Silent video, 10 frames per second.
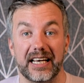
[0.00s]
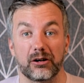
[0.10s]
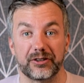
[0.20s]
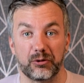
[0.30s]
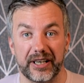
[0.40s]
day
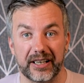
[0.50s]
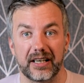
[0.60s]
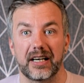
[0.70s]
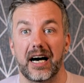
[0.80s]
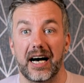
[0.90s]
of the week
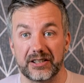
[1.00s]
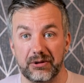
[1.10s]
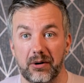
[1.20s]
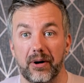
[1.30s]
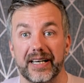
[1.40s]
as
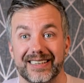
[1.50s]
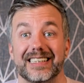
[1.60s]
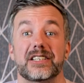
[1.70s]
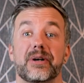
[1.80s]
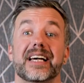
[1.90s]
required.
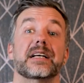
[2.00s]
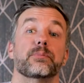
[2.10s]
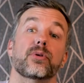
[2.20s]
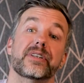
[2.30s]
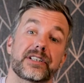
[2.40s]
This way I can
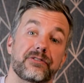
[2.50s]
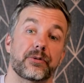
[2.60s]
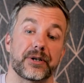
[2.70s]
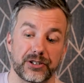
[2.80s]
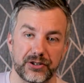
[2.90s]
pull that
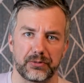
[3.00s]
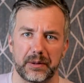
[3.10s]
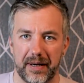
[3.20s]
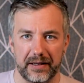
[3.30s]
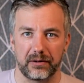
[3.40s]
information to my
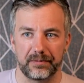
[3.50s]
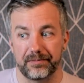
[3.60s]
panel.